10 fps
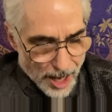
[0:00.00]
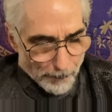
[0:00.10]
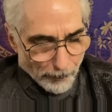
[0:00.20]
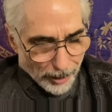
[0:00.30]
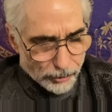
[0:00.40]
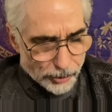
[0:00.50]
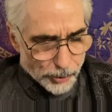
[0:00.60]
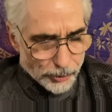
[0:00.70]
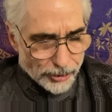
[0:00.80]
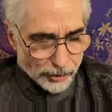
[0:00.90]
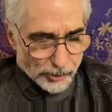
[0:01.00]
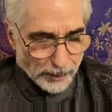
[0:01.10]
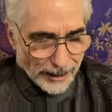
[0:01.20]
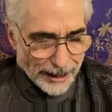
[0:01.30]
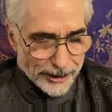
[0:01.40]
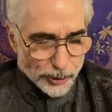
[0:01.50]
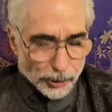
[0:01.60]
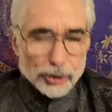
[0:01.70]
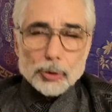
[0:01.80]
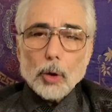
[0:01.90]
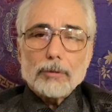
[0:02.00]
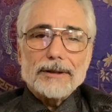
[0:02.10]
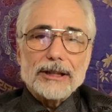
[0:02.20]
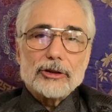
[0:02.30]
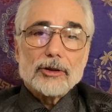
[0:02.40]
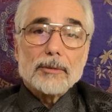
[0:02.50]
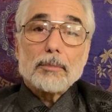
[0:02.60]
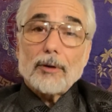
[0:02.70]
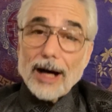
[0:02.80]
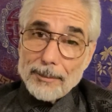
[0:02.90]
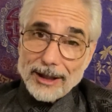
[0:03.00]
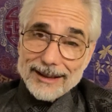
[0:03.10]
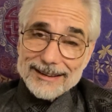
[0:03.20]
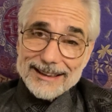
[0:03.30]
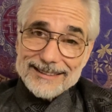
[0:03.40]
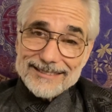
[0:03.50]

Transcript: Must you display your trophies prominently?